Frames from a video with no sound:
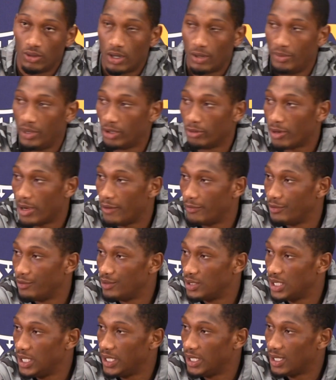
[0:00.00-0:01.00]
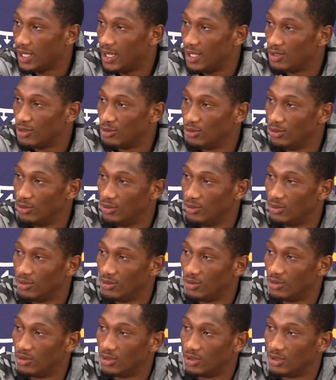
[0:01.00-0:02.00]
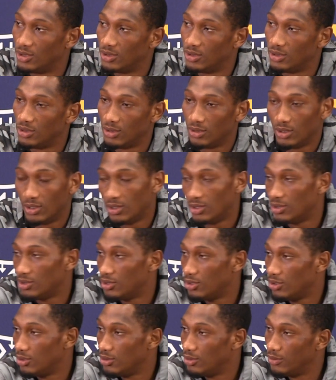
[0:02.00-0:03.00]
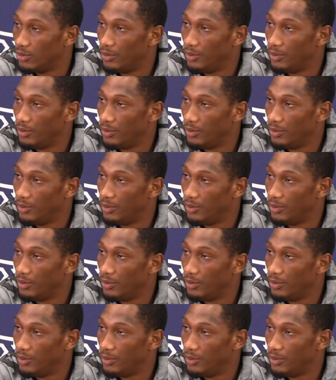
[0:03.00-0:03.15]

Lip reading: Our big rivalry was Lincoln High School. Okay. So